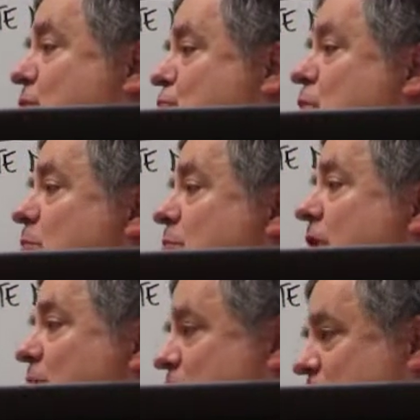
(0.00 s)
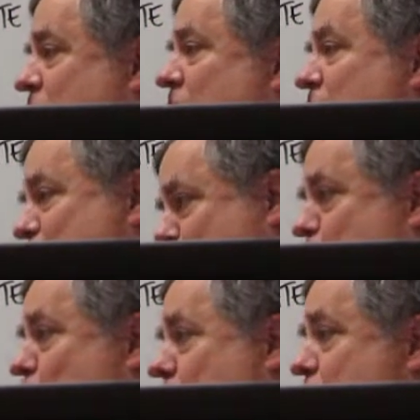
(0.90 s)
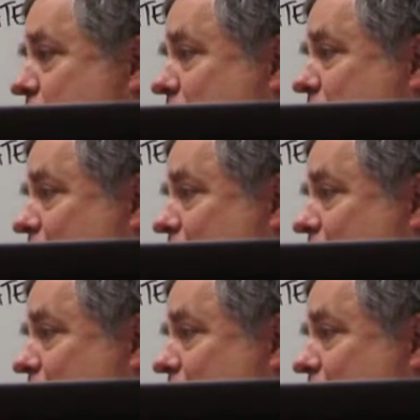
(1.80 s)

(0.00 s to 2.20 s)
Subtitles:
interpret a particular situation.